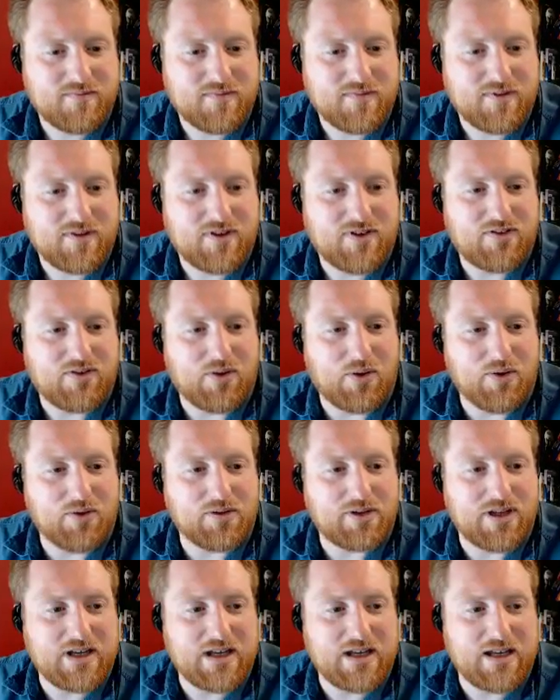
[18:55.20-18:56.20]
So
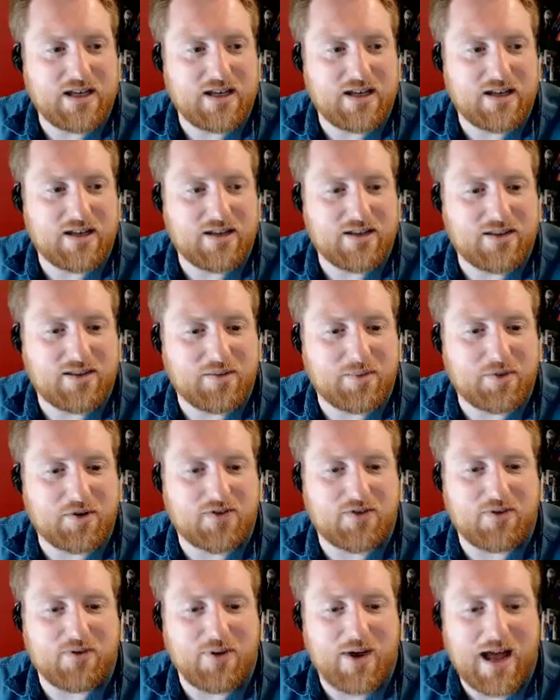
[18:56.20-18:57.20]
only the
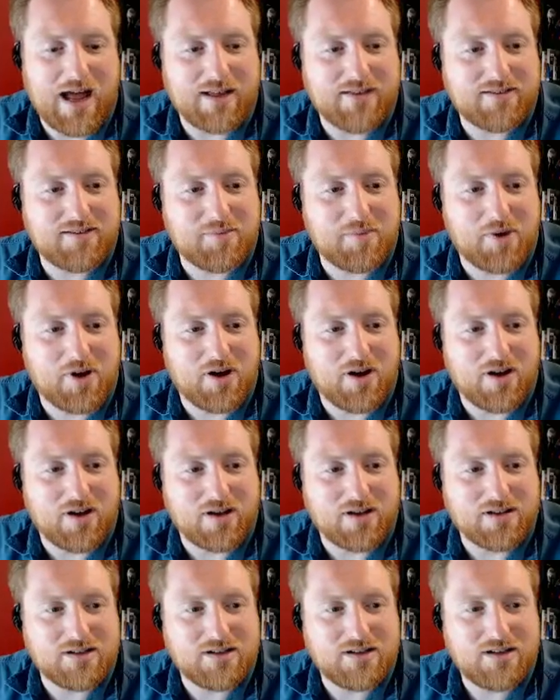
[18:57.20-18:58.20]
person who has the
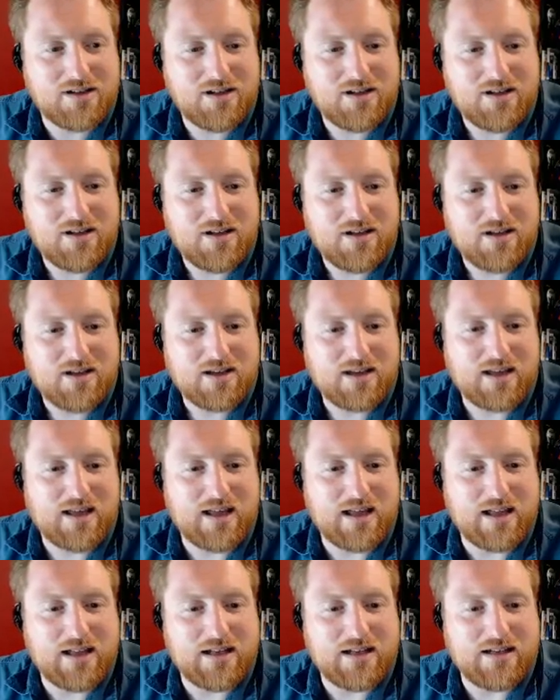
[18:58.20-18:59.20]
ball
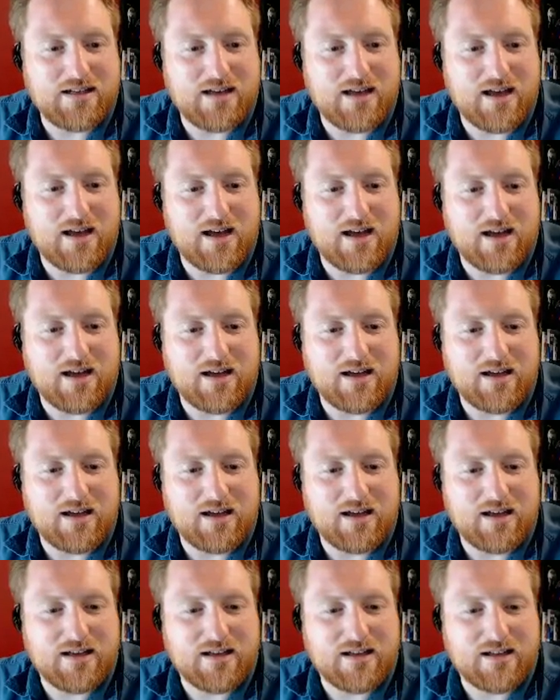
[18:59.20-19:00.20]
can
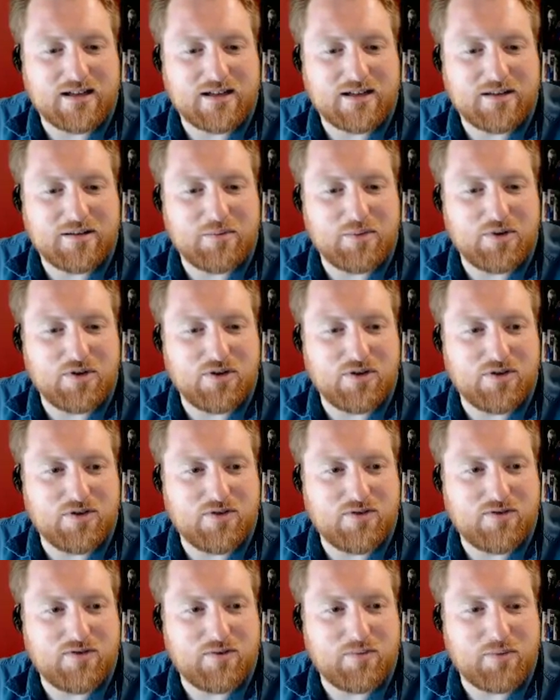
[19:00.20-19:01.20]
uh, can
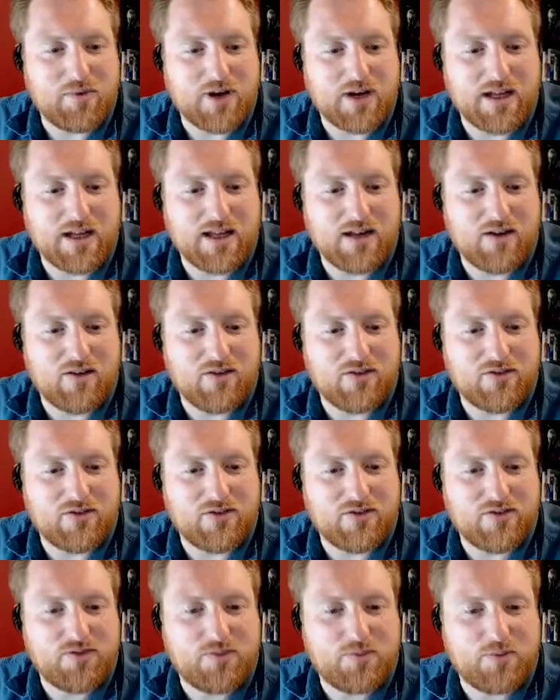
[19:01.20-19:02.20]
move, but I also
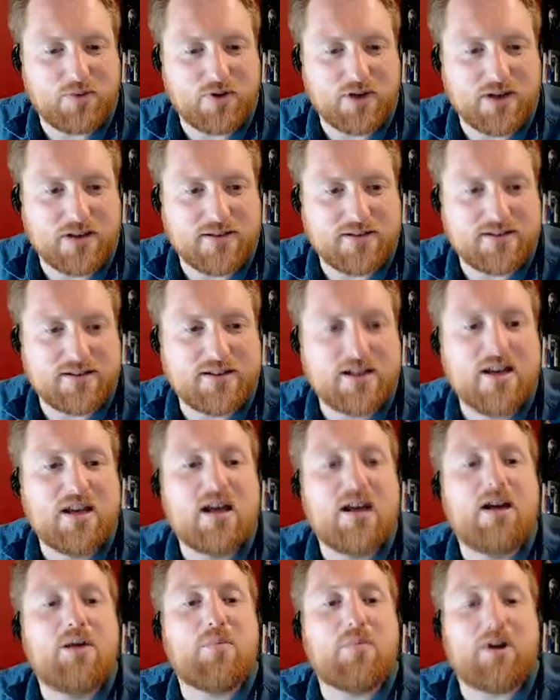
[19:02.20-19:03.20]
sprint,
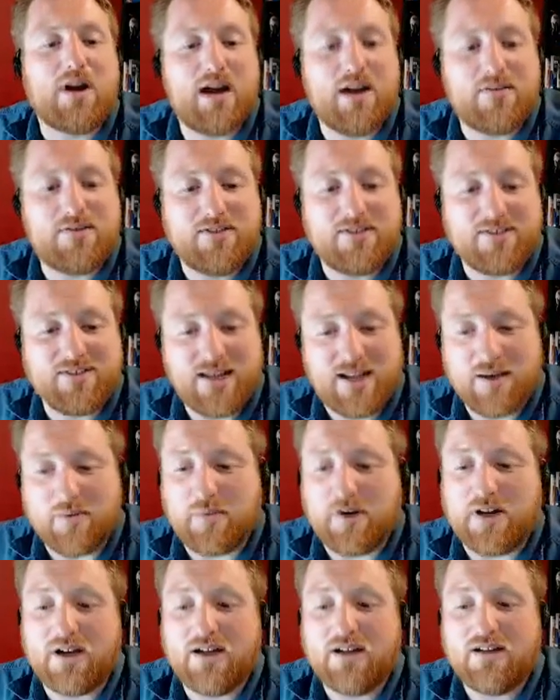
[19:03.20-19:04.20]
but I have
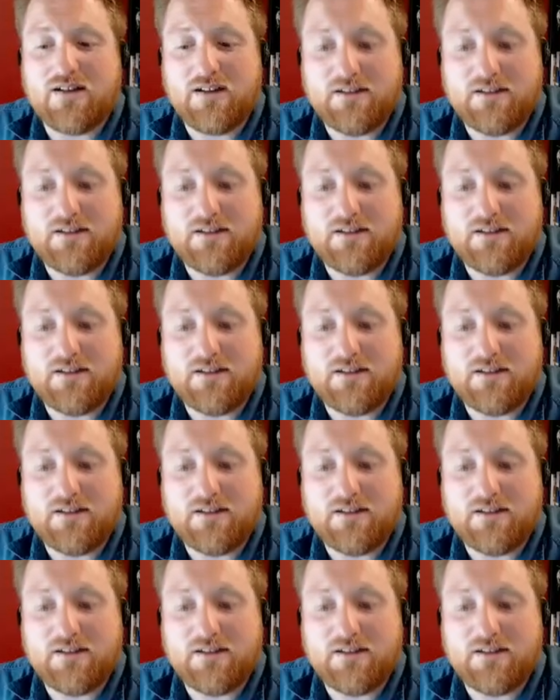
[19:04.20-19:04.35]
stamina.